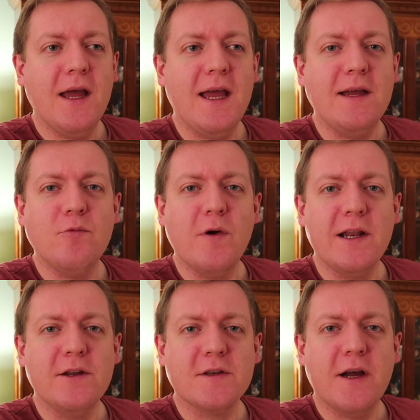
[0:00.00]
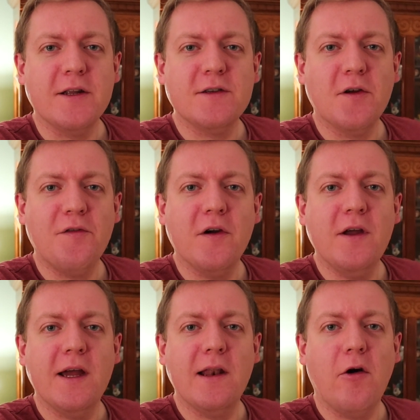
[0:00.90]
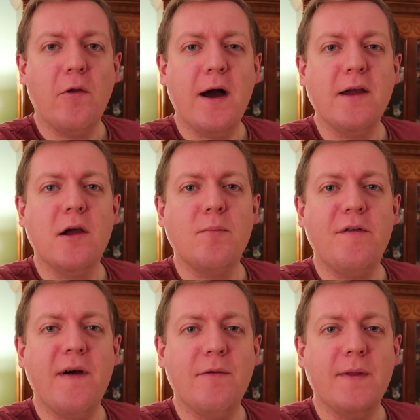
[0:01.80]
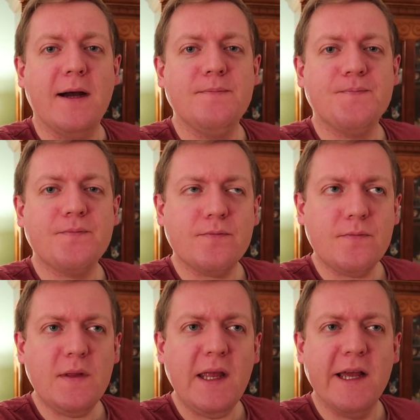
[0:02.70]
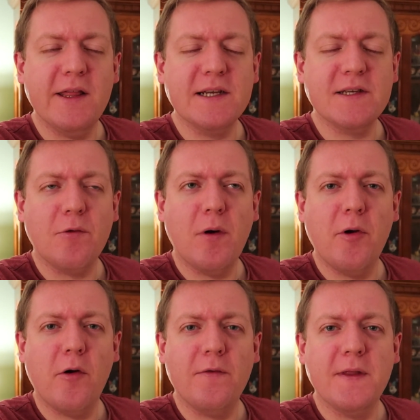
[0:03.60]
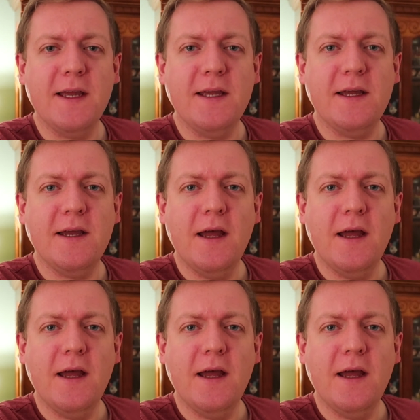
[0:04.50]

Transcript: it really does kind of suffer in low light, and we found that in things like when we were on the